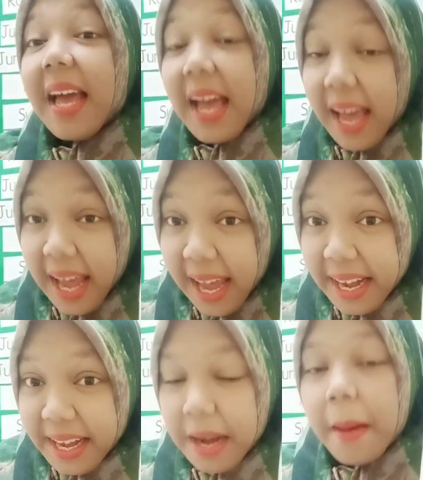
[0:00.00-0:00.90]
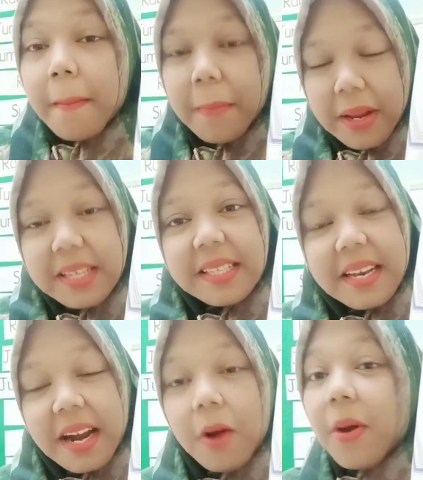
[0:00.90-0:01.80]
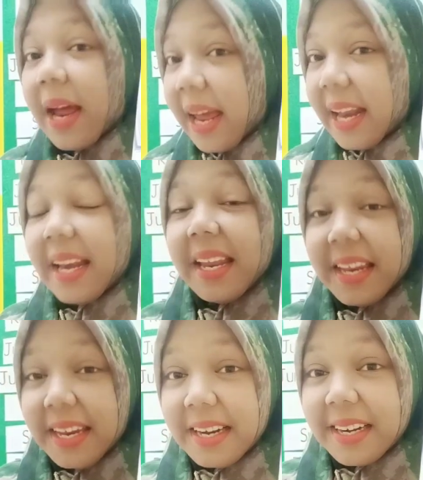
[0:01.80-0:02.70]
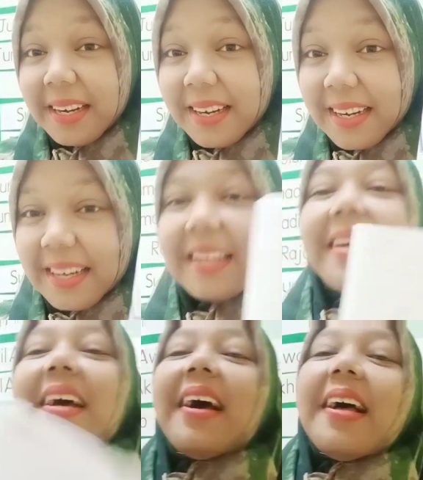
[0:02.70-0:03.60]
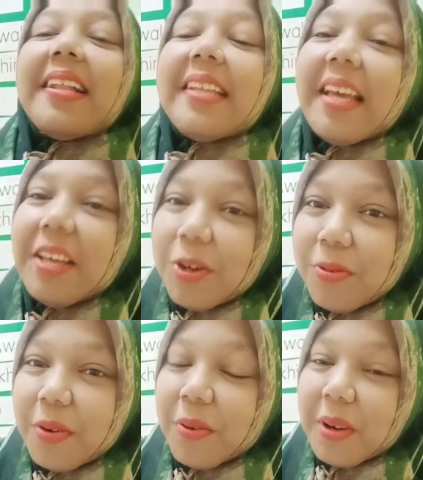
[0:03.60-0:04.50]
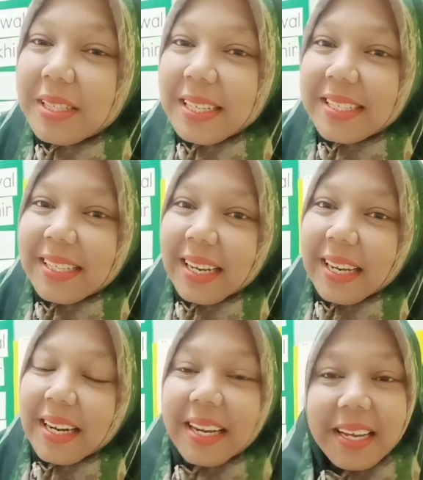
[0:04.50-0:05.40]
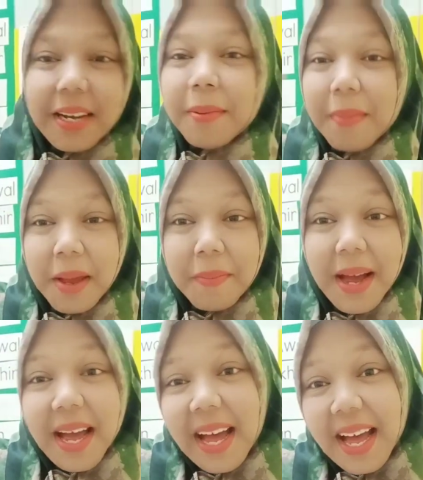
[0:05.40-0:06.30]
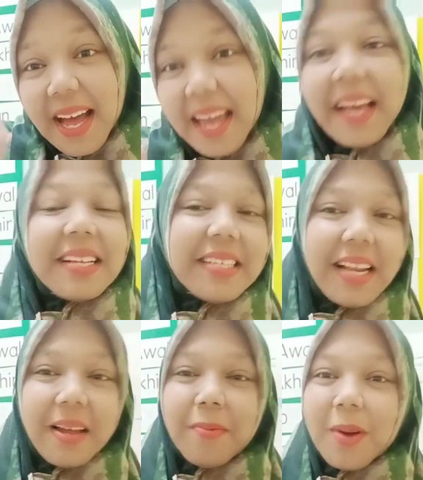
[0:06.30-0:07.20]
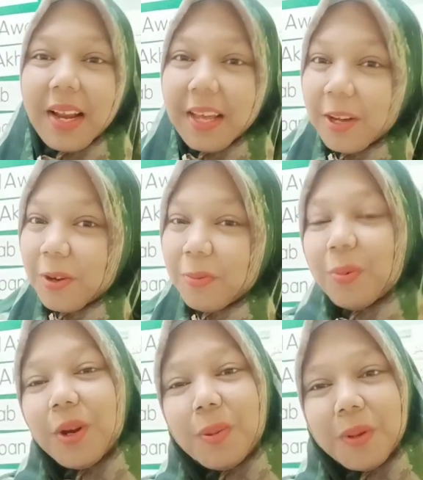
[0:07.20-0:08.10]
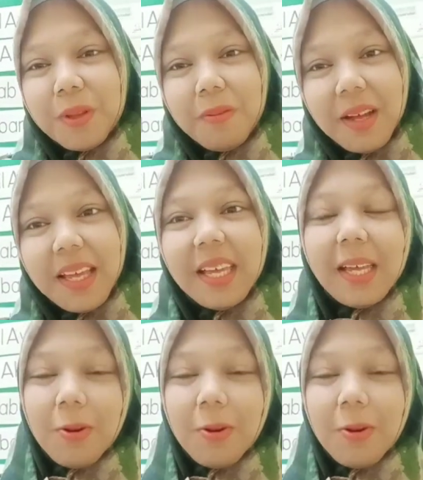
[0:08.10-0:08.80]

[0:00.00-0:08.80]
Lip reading: hand. Please draw hand here. Thank you for watching children. Bye bye. Assalamualaikum warahmatullahi